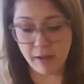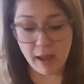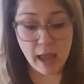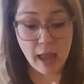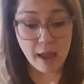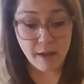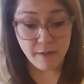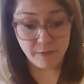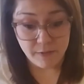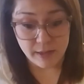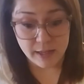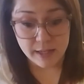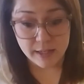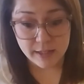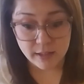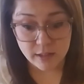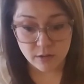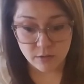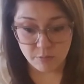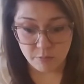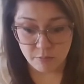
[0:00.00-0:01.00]
if
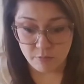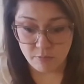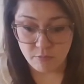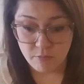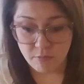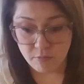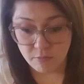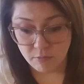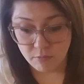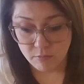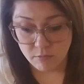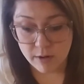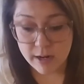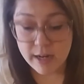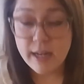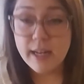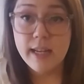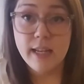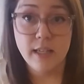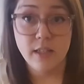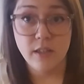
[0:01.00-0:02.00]
this
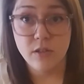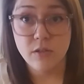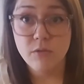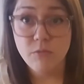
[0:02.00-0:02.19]
reading is